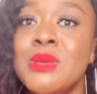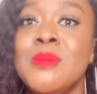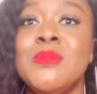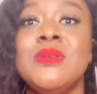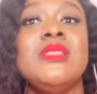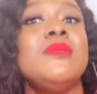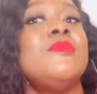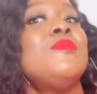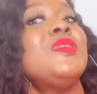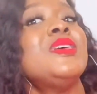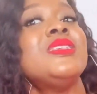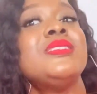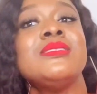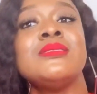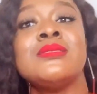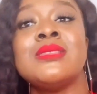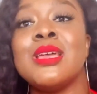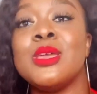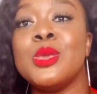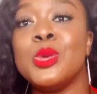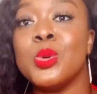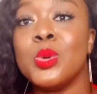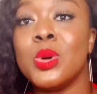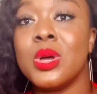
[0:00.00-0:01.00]
the person that
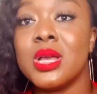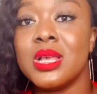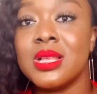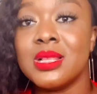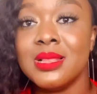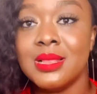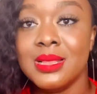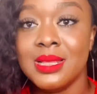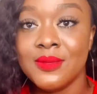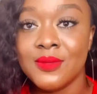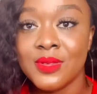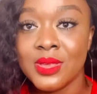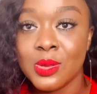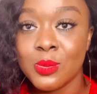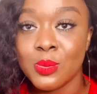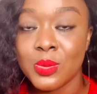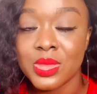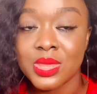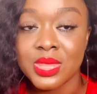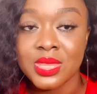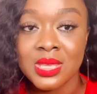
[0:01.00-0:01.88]
you are living with